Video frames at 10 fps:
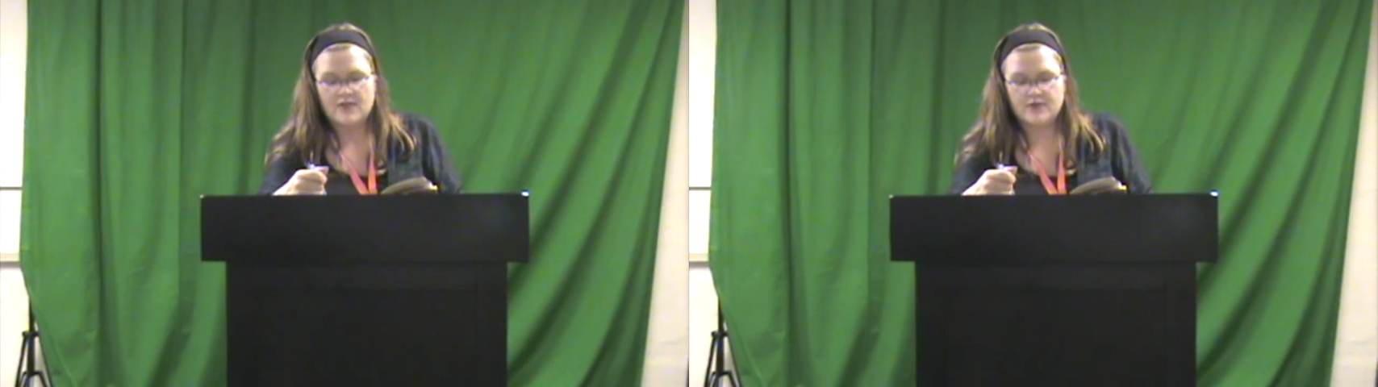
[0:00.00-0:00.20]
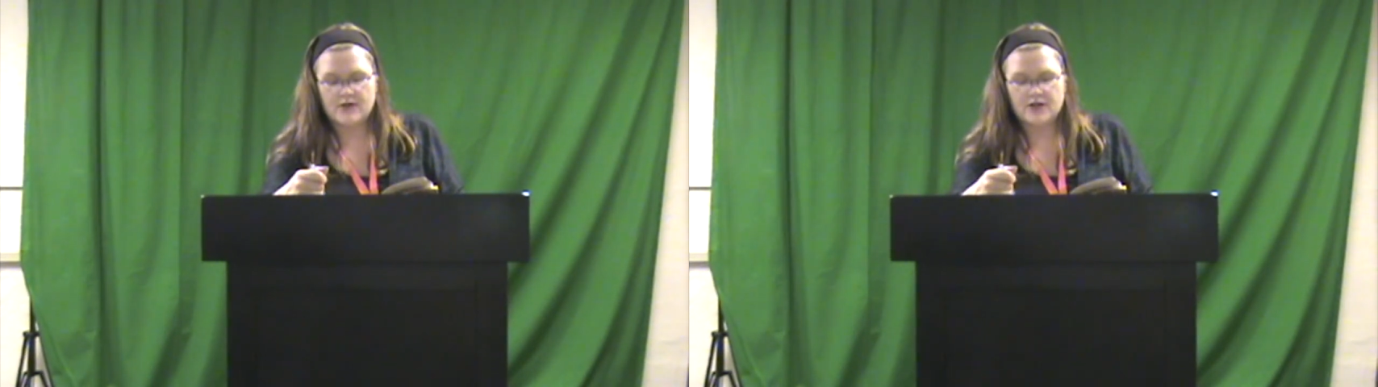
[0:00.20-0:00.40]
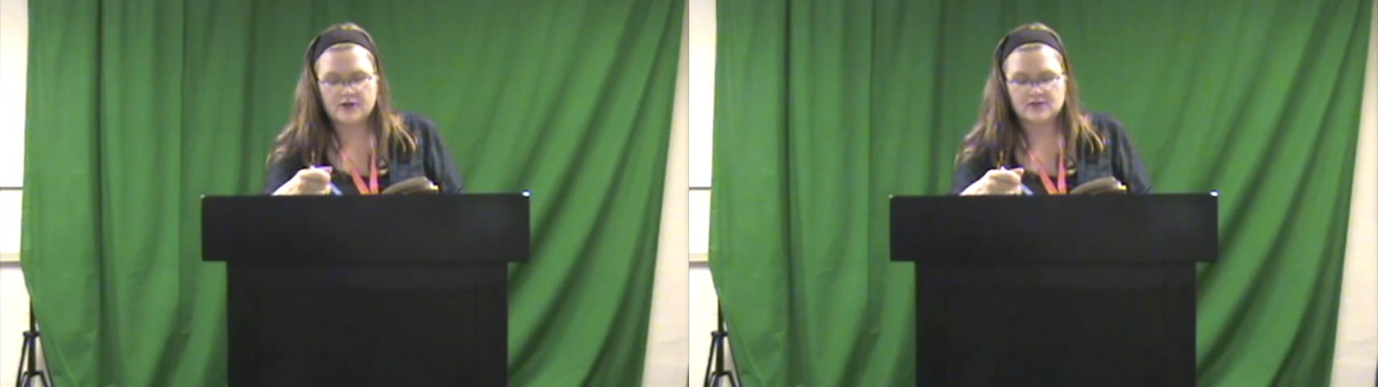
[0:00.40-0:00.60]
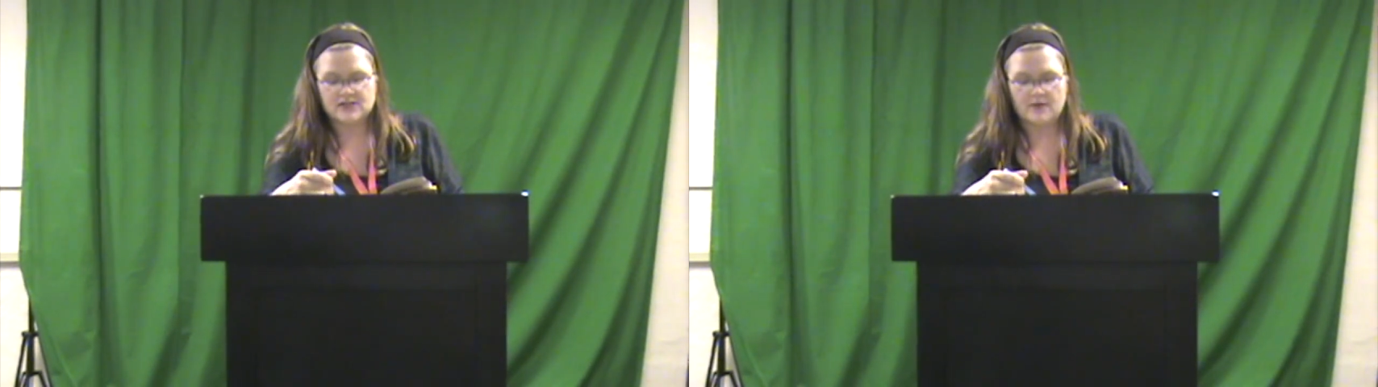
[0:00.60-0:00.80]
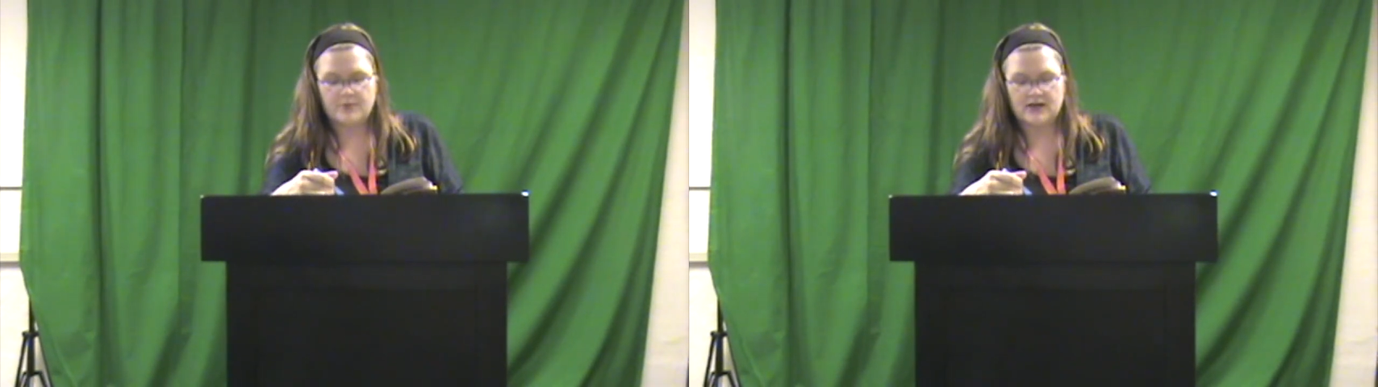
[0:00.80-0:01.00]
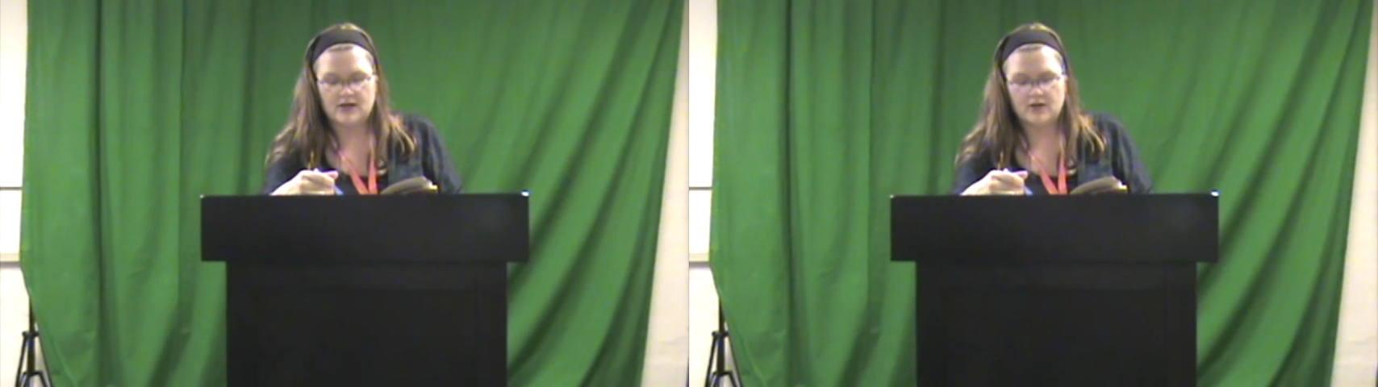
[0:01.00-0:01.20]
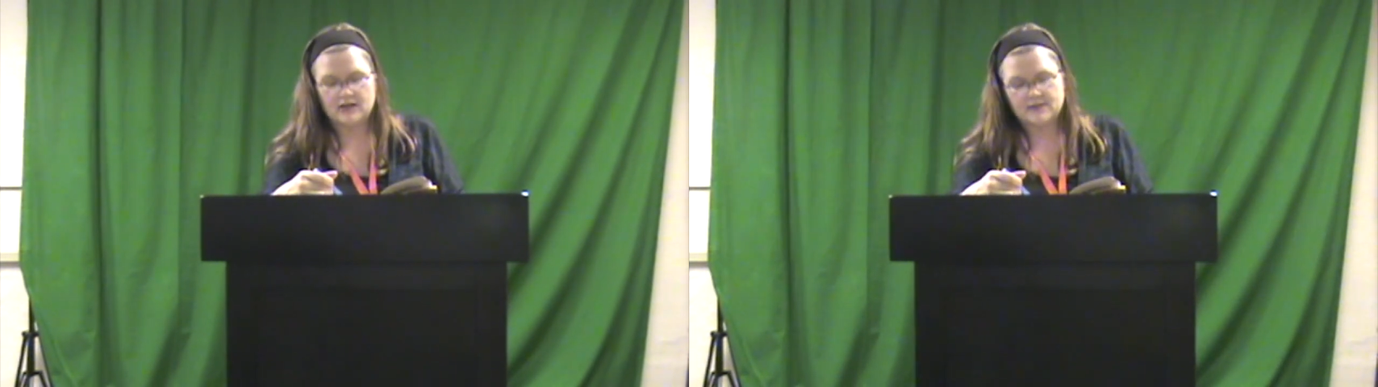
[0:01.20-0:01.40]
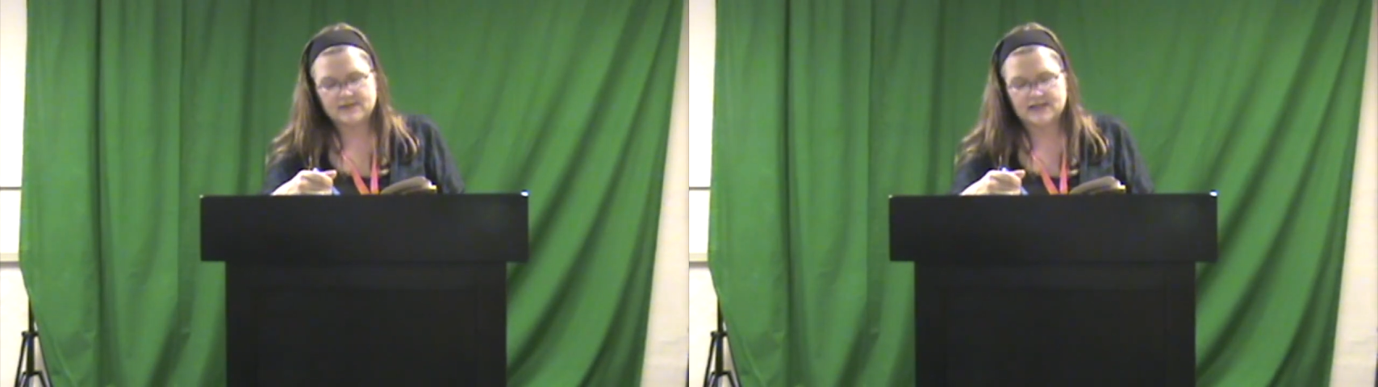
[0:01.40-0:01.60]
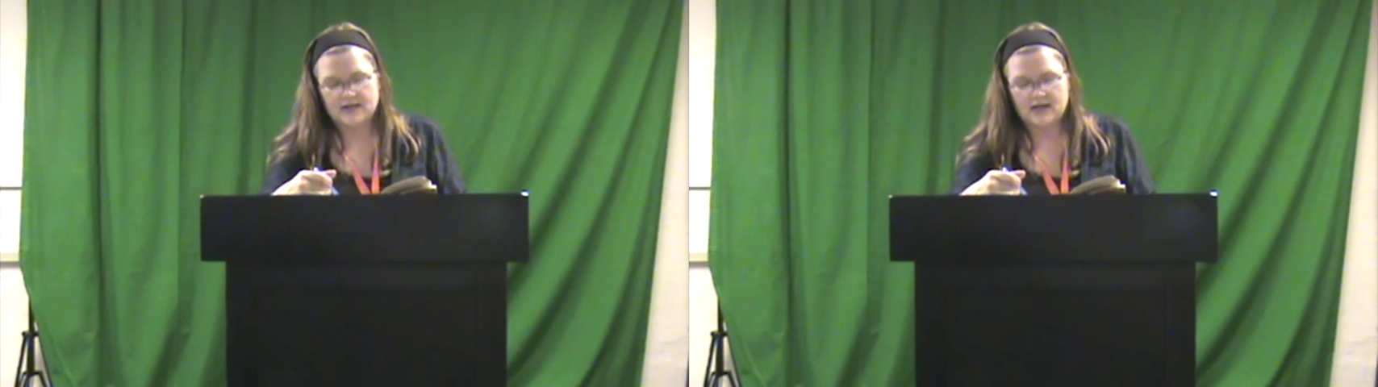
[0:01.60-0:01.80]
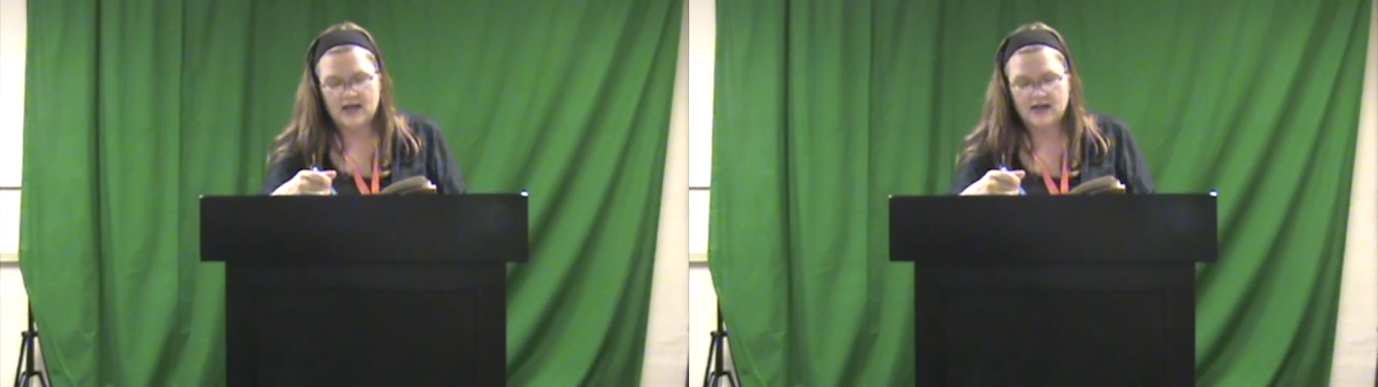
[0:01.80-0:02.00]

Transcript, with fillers: Three girls are putting on lipstick.